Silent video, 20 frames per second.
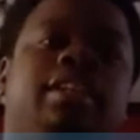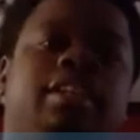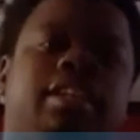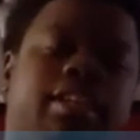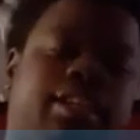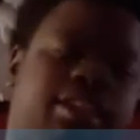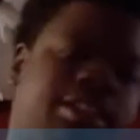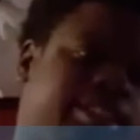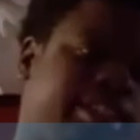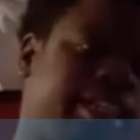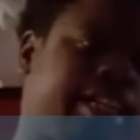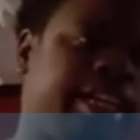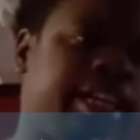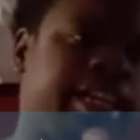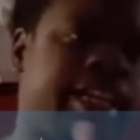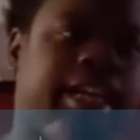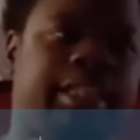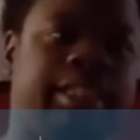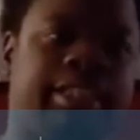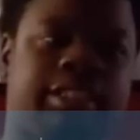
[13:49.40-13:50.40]
You know what I'm
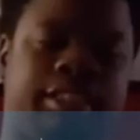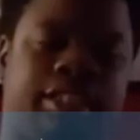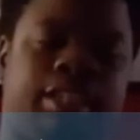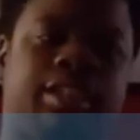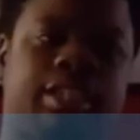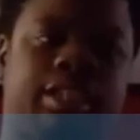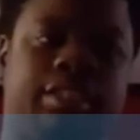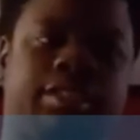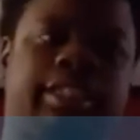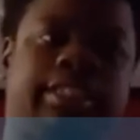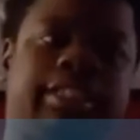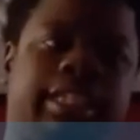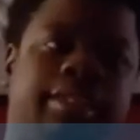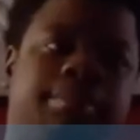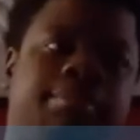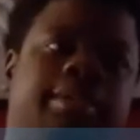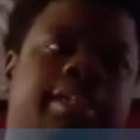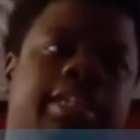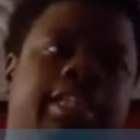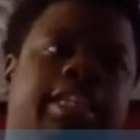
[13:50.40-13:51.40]
saying? I started up to save
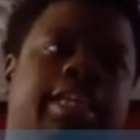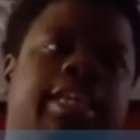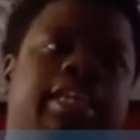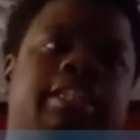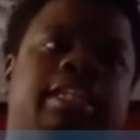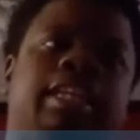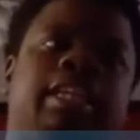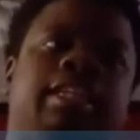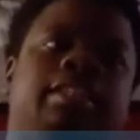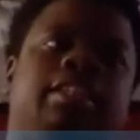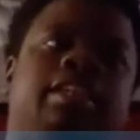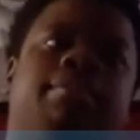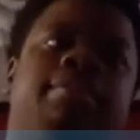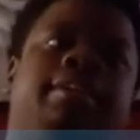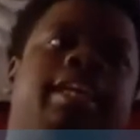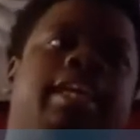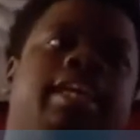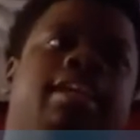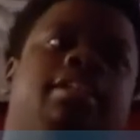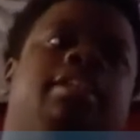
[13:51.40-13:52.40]
the money to get the laptop
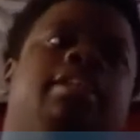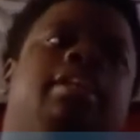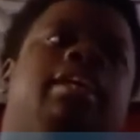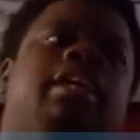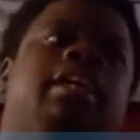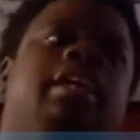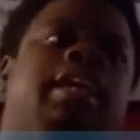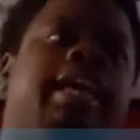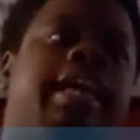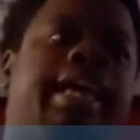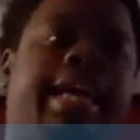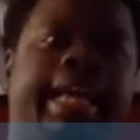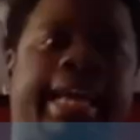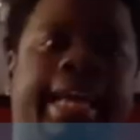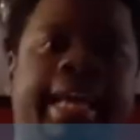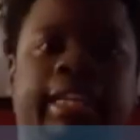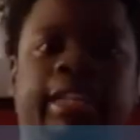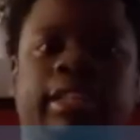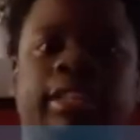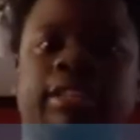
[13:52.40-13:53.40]
again.
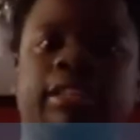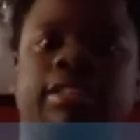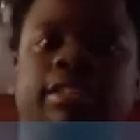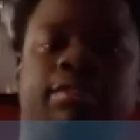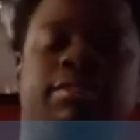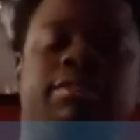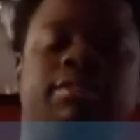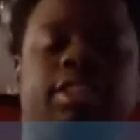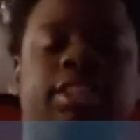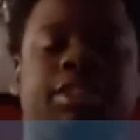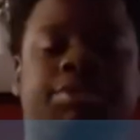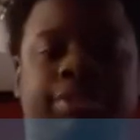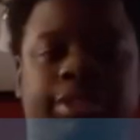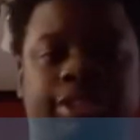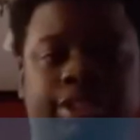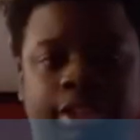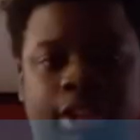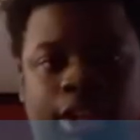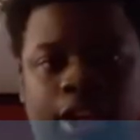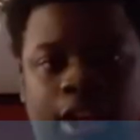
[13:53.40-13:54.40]
And just for
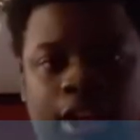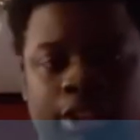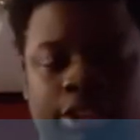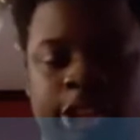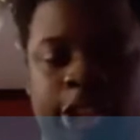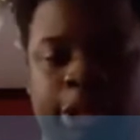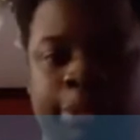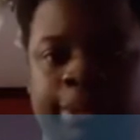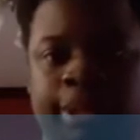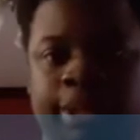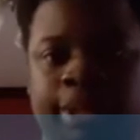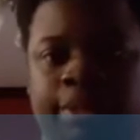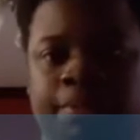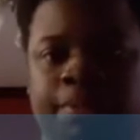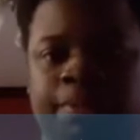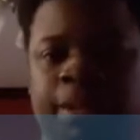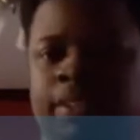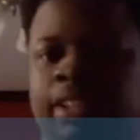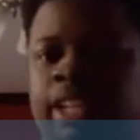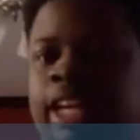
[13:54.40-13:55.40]
the start of October,
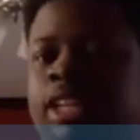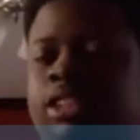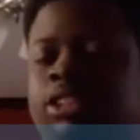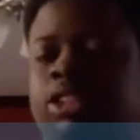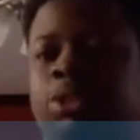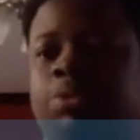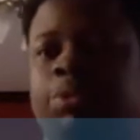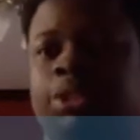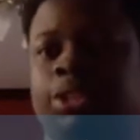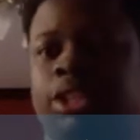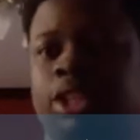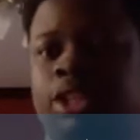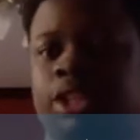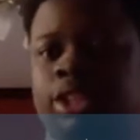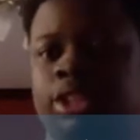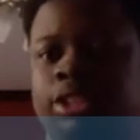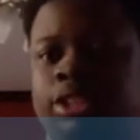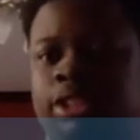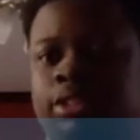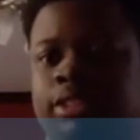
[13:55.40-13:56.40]
probably October
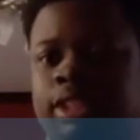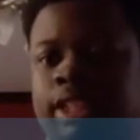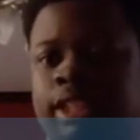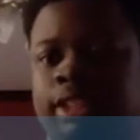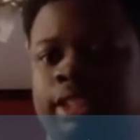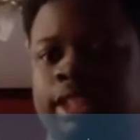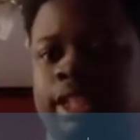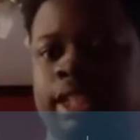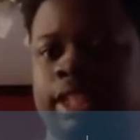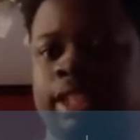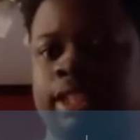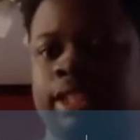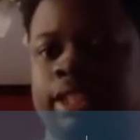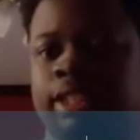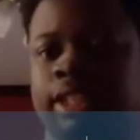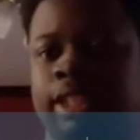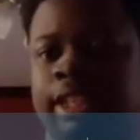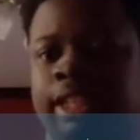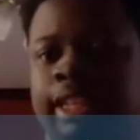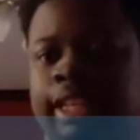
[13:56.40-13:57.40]
3rd or something like
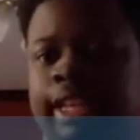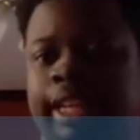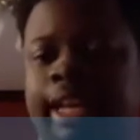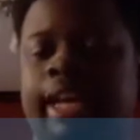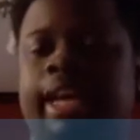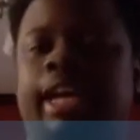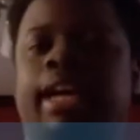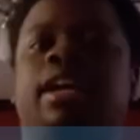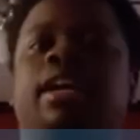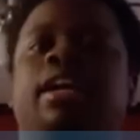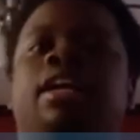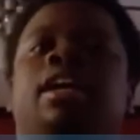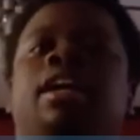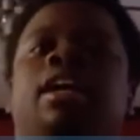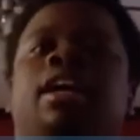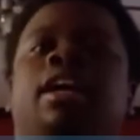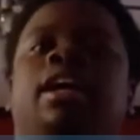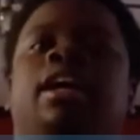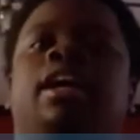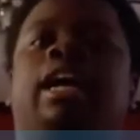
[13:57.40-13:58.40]
that. Yeah,
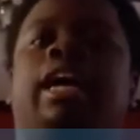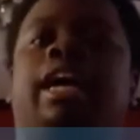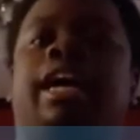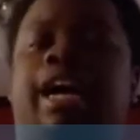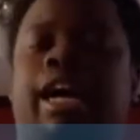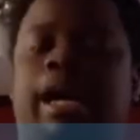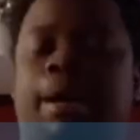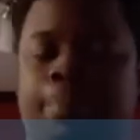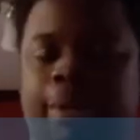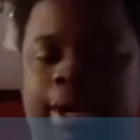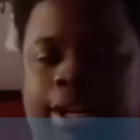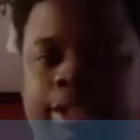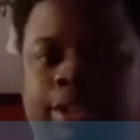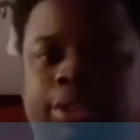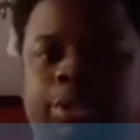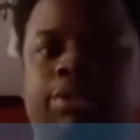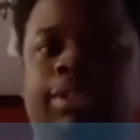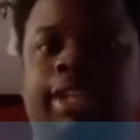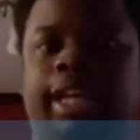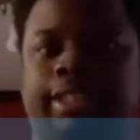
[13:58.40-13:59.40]
I bought a
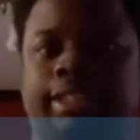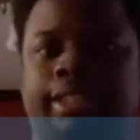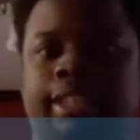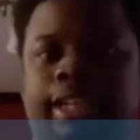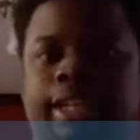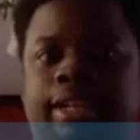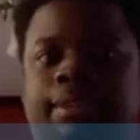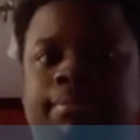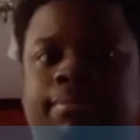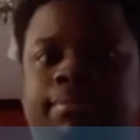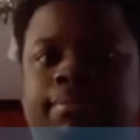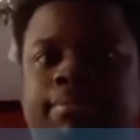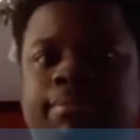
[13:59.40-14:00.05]
new laptop.